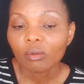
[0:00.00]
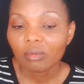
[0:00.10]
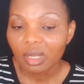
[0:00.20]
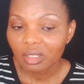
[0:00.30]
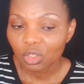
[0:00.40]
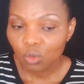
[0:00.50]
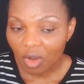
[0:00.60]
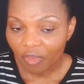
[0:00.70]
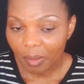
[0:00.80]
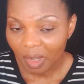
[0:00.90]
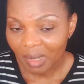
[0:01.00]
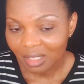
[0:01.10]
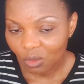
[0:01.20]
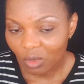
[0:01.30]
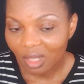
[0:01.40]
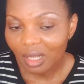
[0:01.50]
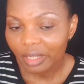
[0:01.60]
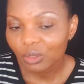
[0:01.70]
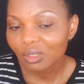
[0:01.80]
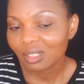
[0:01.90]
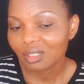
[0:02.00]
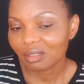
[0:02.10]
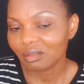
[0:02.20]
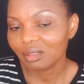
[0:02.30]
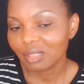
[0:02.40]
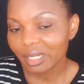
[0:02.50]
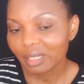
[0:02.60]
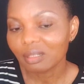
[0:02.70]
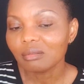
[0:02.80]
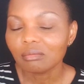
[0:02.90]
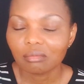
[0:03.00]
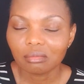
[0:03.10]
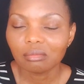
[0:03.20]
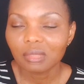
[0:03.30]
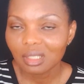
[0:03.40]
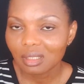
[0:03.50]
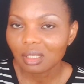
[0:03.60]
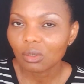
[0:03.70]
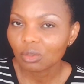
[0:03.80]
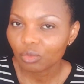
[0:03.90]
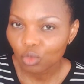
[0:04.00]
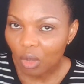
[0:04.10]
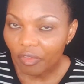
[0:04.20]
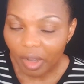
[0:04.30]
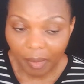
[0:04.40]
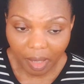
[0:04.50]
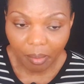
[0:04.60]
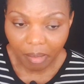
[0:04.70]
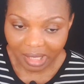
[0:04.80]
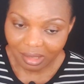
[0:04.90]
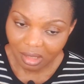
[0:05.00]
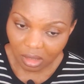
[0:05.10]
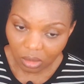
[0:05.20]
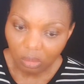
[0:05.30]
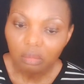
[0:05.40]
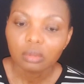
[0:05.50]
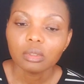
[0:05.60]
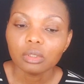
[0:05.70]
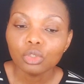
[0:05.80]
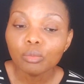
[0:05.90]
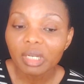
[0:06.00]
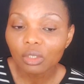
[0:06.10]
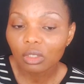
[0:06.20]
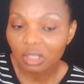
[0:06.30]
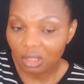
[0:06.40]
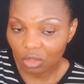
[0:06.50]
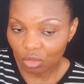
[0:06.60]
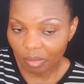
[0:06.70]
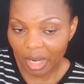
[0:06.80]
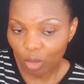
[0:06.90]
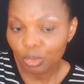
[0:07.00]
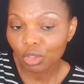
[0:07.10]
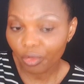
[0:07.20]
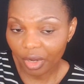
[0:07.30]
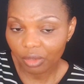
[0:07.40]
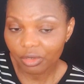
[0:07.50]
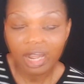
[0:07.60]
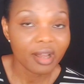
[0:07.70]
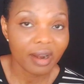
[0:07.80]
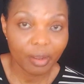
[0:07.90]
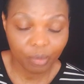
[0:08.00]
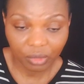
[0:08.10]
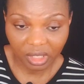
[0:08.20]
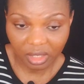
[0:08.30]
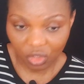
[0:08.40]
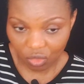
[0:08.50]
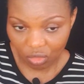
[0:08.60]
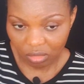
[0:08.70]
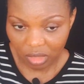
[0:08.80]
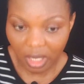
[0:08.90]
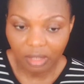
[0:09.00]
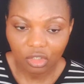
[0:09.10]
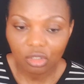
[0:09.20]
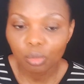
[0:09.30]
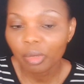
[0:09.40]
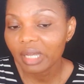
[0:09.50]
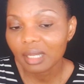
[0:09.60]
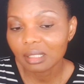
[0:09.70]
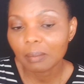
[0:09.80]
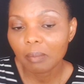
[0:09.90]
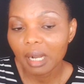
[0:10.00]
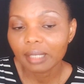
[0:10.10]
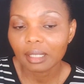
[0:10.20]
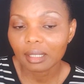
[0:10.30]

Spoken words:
Then the 12 mm as well. I know that the decking needs a lot of 12 mm, but still you may not need to buy up to 300 that I put here. So yeah, just bear that in mind.